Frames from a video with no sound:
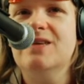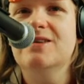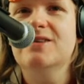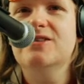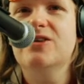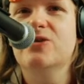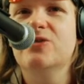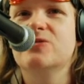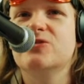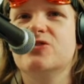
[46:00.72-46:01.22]

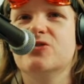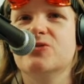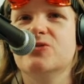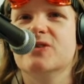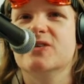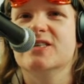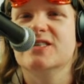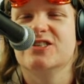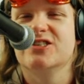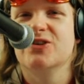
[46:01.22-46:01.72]
Don't do
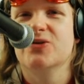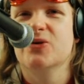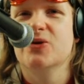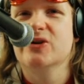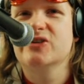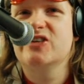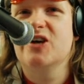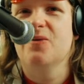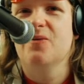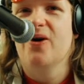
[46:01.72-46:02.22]
this to
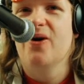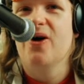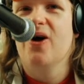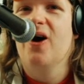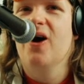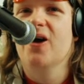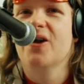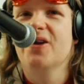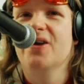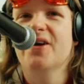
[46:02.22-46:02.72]
us, come
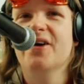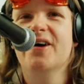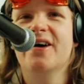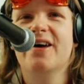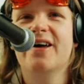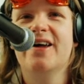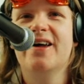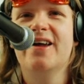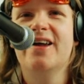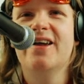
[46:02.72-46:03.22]
on.
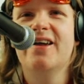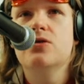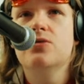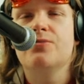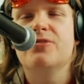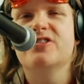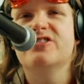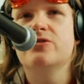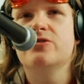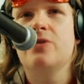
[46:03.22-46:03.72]

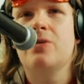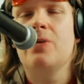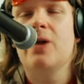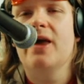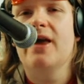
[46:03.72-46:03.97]
Presumably